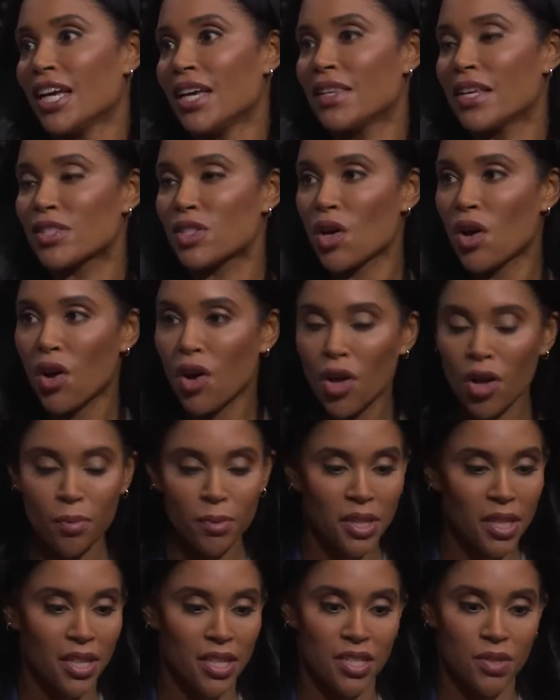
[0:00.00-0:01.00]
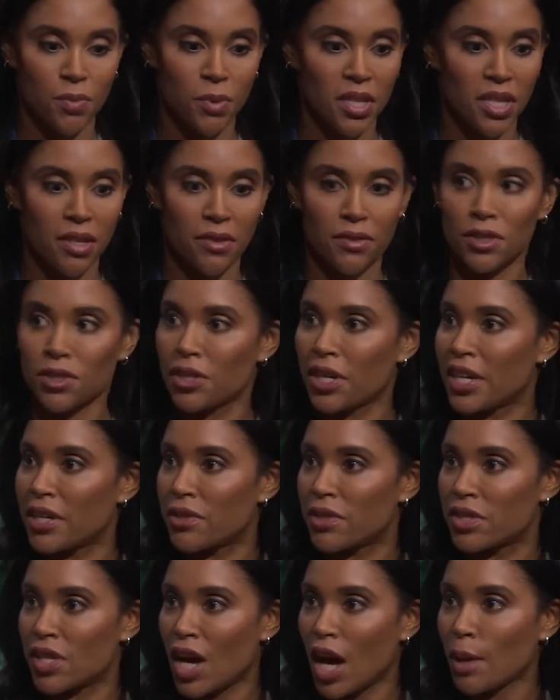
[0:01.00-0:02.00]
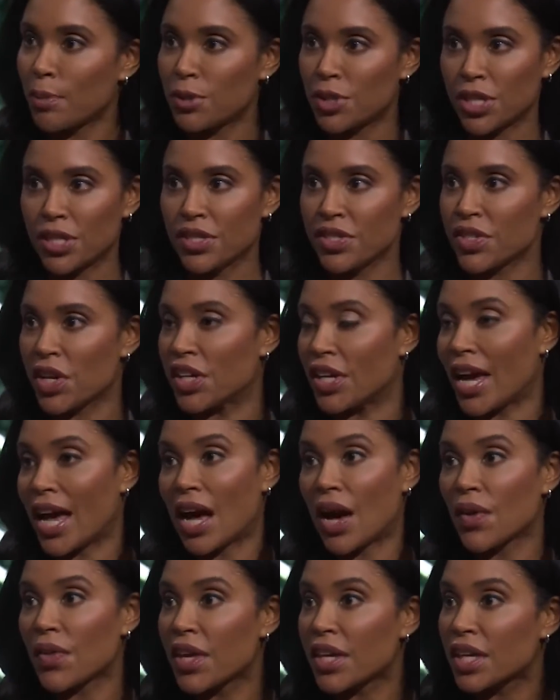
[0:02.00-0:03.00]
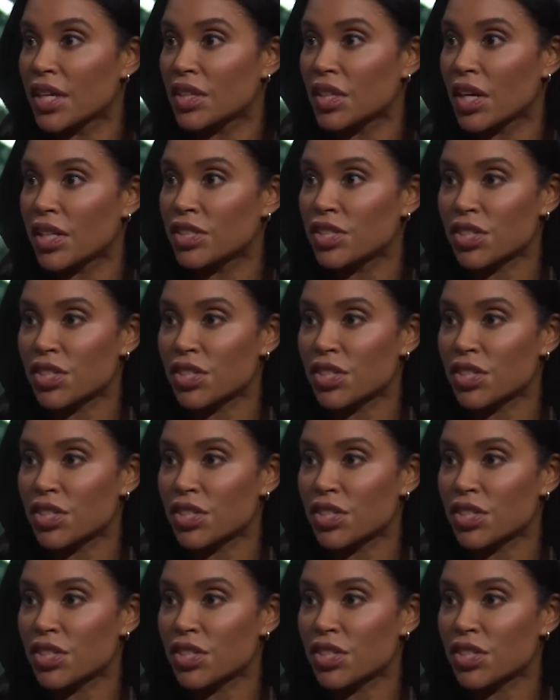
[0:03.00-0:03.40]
For years, we've been asking for Days Gone sequels, right?